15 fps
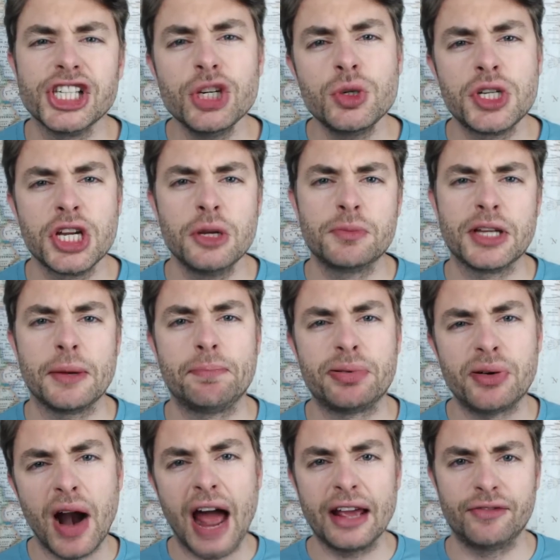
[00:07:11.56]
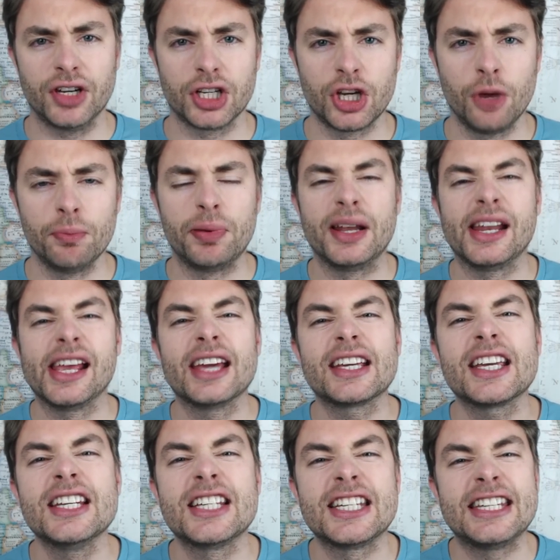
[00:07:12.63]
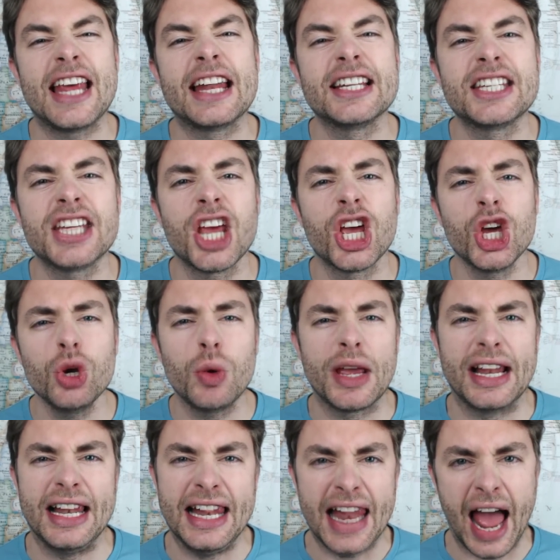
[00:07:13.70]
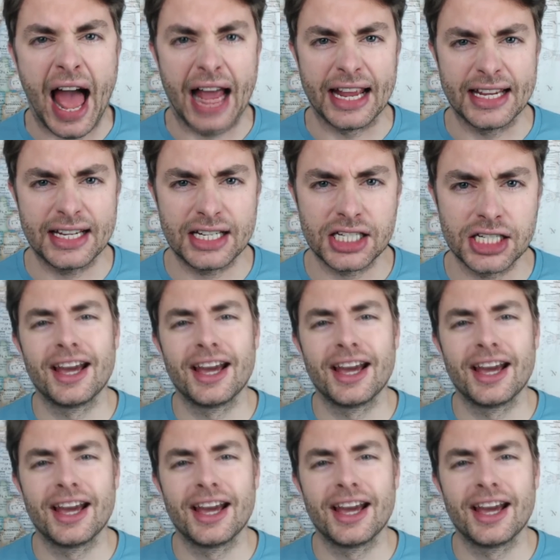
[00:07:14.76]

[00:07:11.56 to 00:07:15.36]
YouTube's a private company, it can censor who it likes.